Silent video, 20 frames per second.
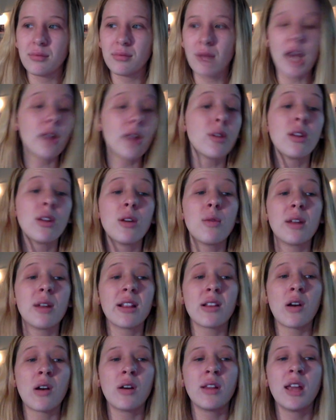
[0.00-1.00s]
I don't know what
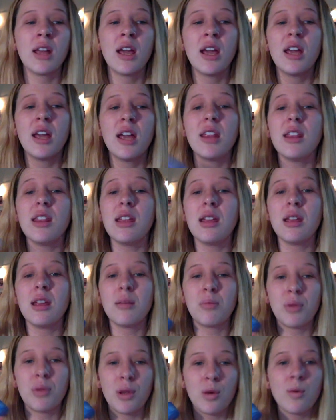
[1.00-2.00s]
it's called. The
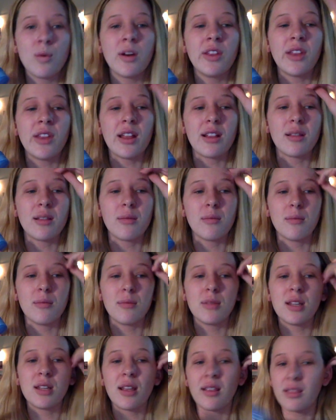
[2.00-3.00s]
blue one that
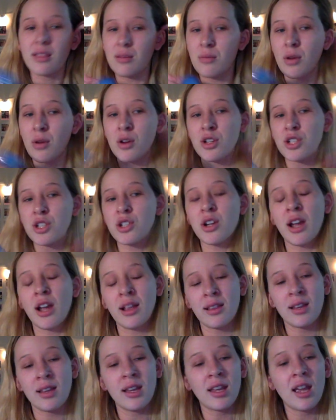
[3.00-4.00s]
does the
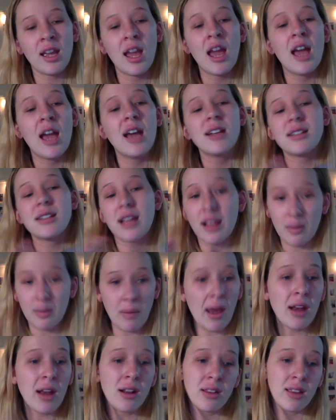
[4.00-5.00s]
moisturizing does
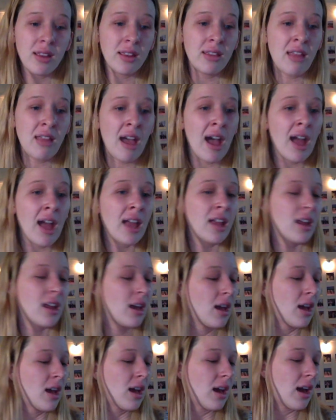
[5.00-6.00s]
better than that.
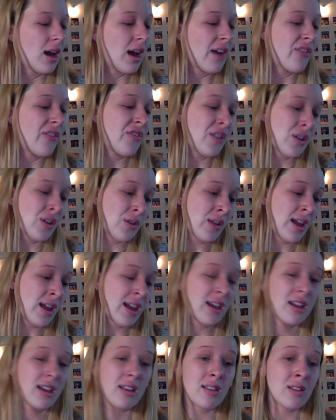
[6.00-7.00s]
I feel
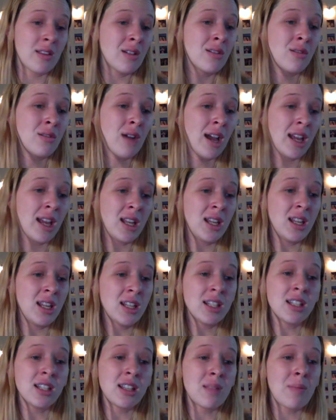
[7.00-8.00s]
like so I need
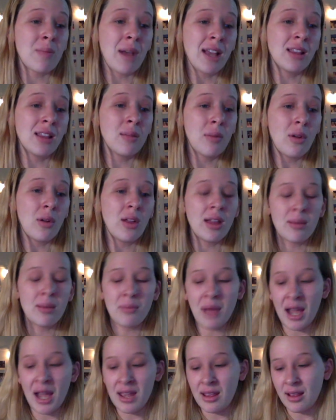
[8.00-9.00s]
to just bite the bullet and
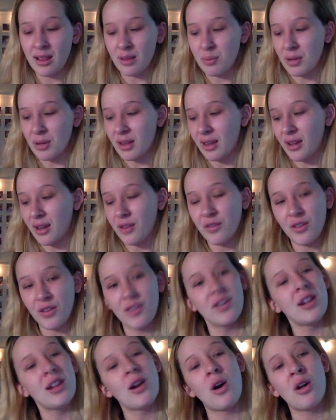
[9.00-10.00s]
buy this, but it's like
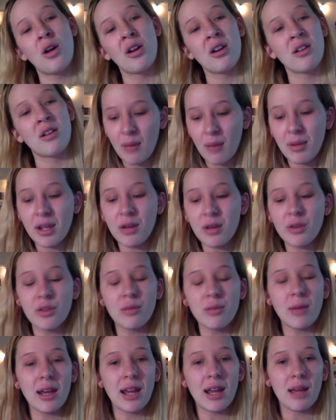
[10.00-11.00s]
fifty dollars. I'm gonna go
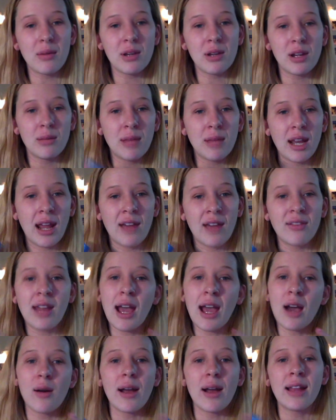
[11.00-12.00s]
through my night cream that I have
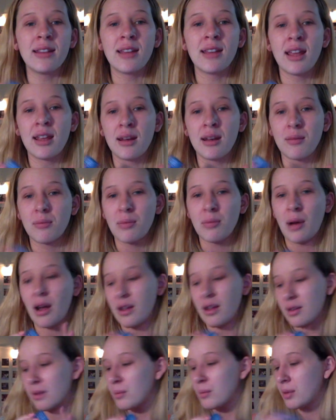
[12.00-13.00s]
now and then
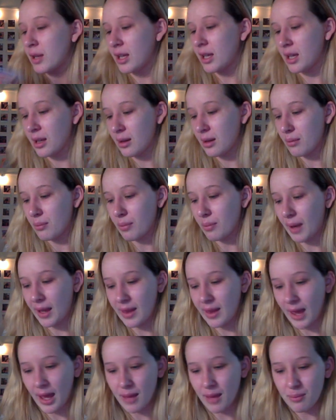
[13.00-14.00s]
possibly buy
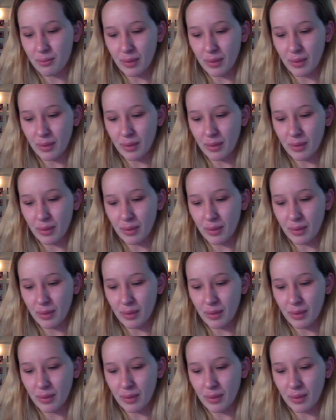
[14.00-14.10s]
that.